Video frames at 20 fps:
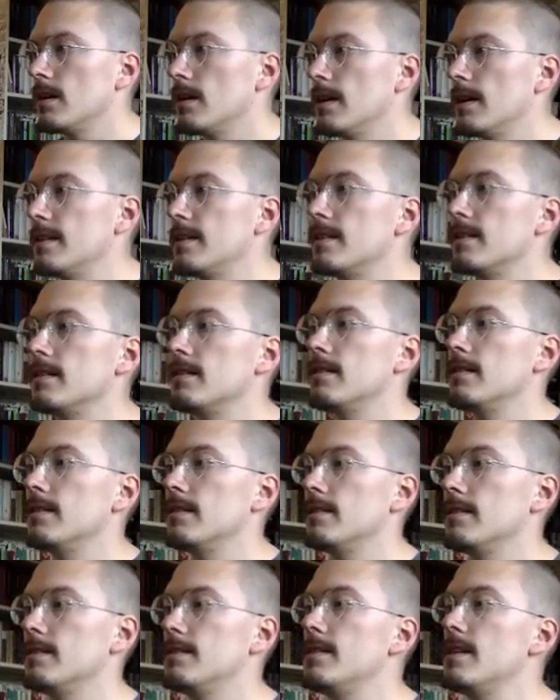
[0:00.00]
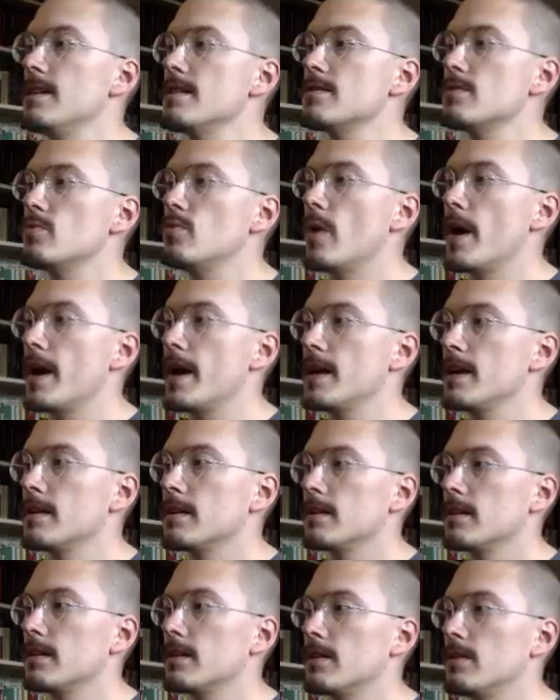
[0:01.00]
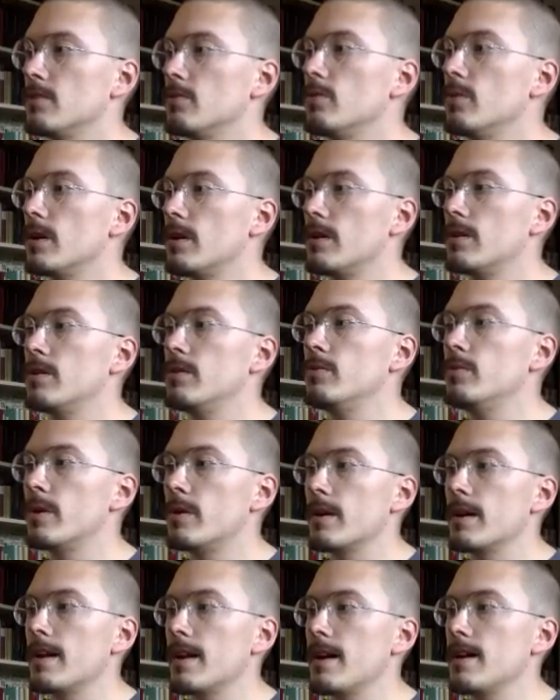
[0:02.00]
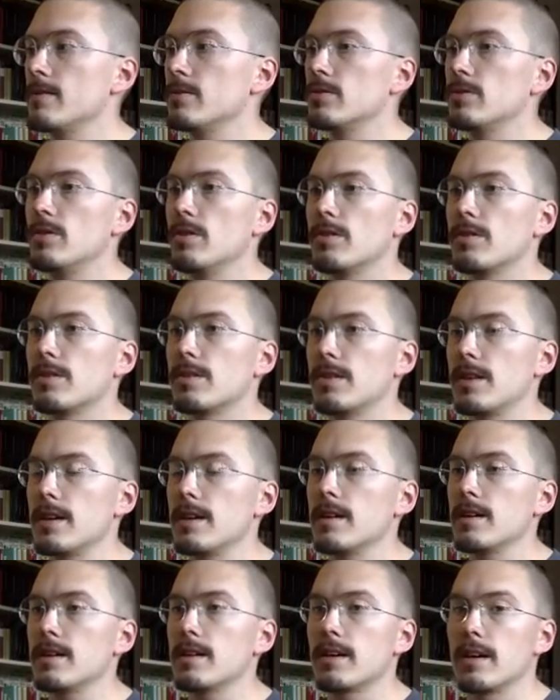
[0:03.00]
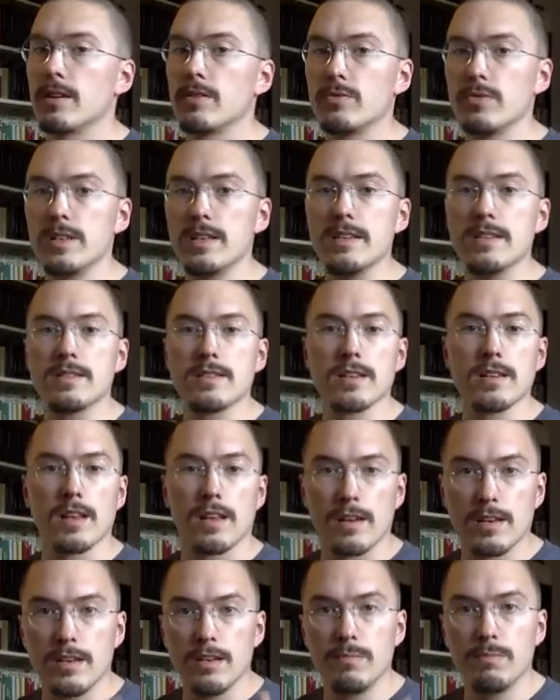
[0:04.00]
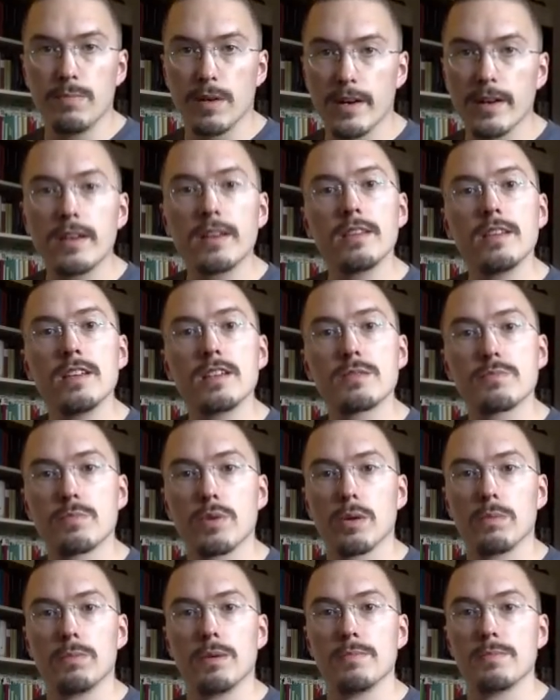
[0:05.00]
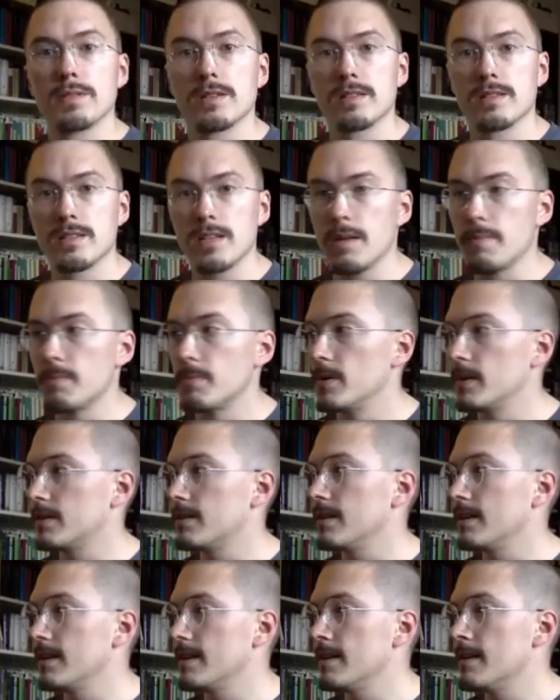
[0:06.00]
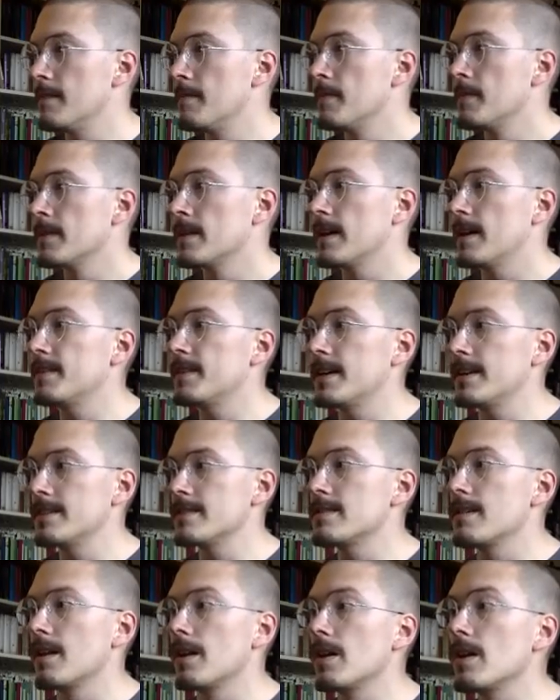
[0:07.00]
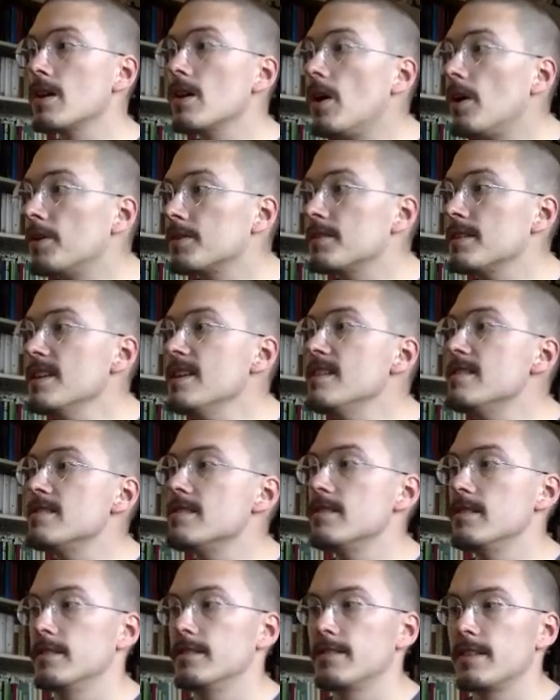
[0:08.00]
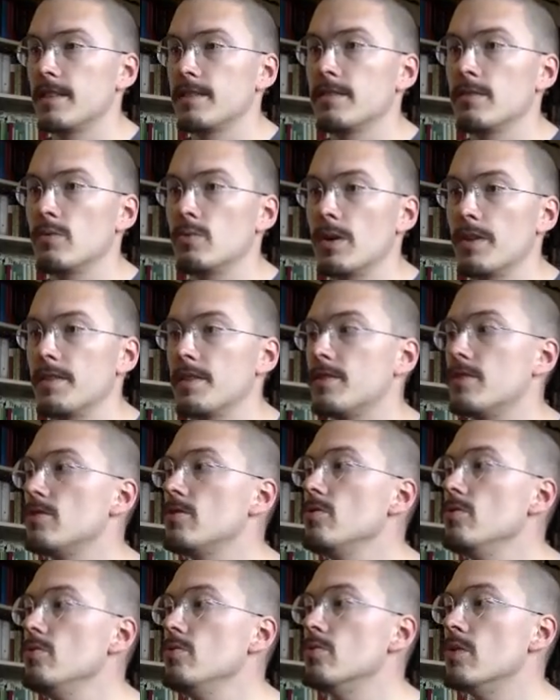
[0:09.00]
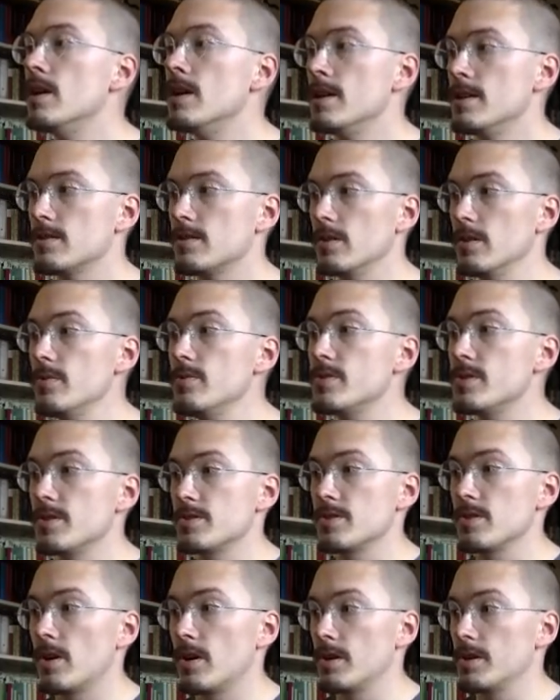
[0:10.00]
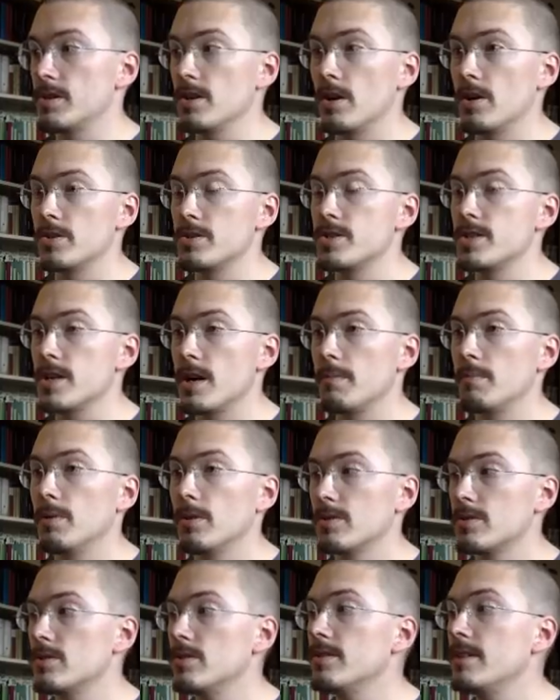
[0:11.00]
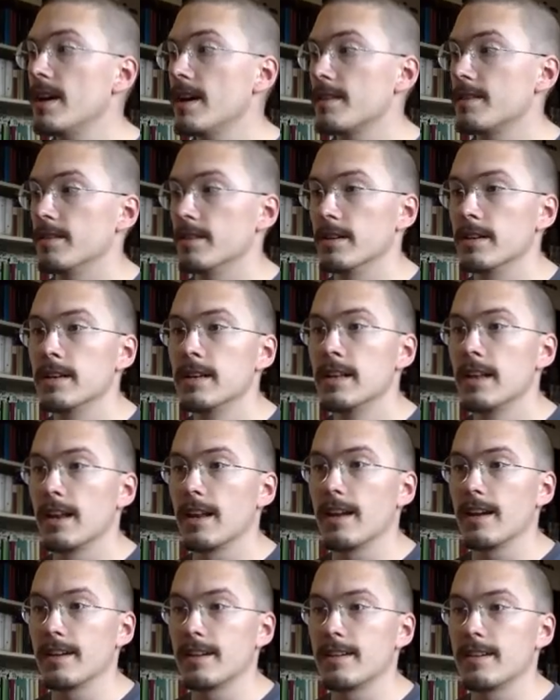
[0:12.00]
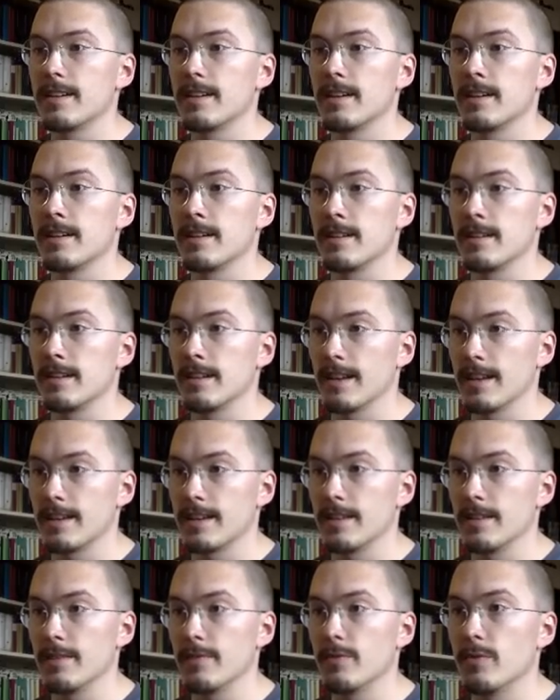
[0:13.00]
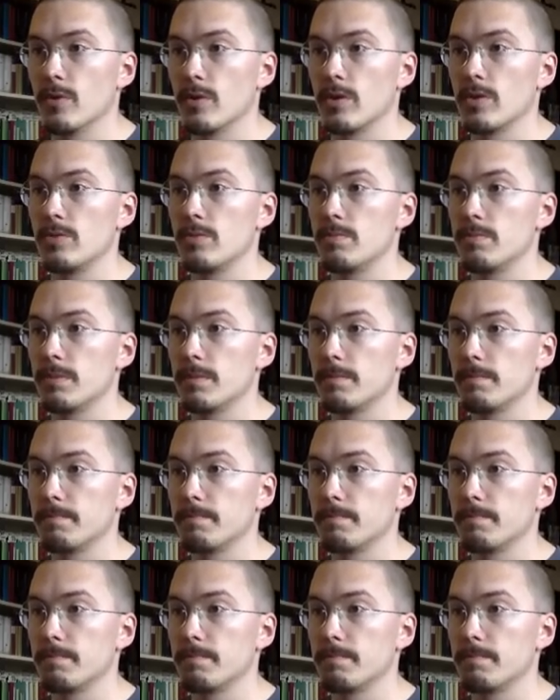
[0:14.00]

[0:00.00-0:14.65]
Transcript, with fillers: And this way, well, we're allowed to think and reason and debug these problems separately. And that is a lot easier than when the two solutions are, are jumbled together, like, uh, like in the for loop.